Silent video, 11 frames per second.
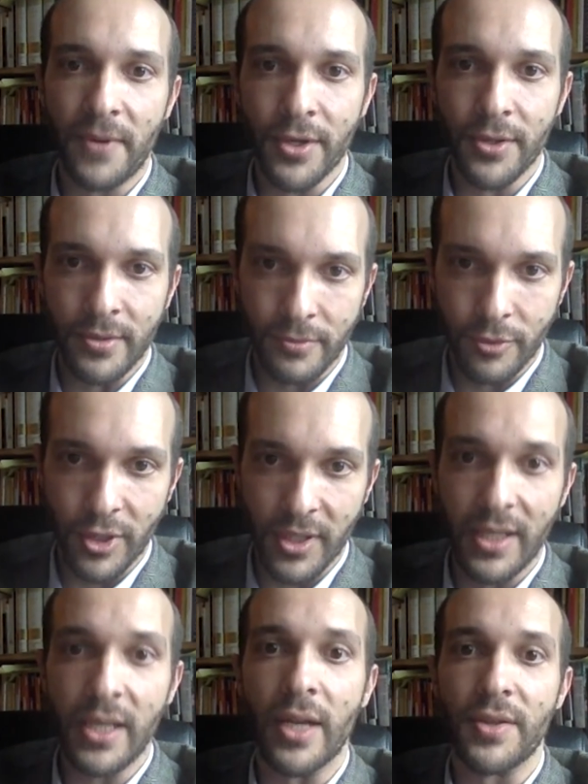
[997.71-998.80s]
Fire really
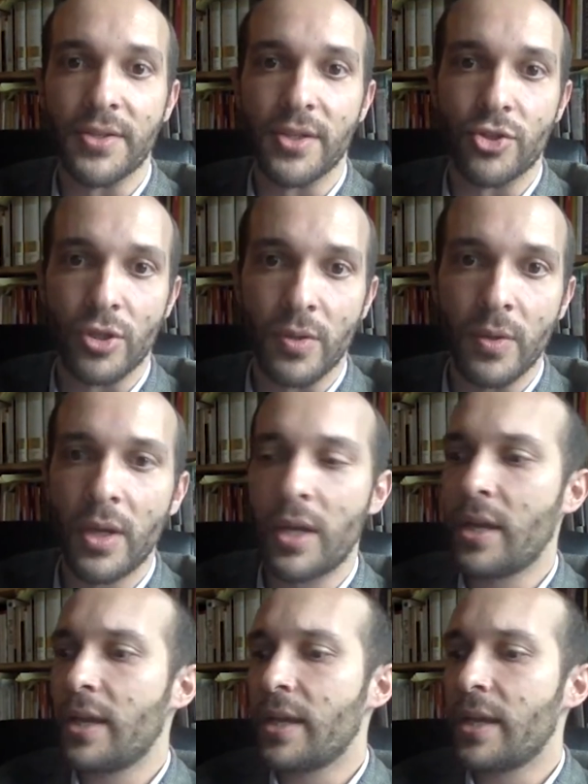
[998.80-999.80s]
lead on this issue.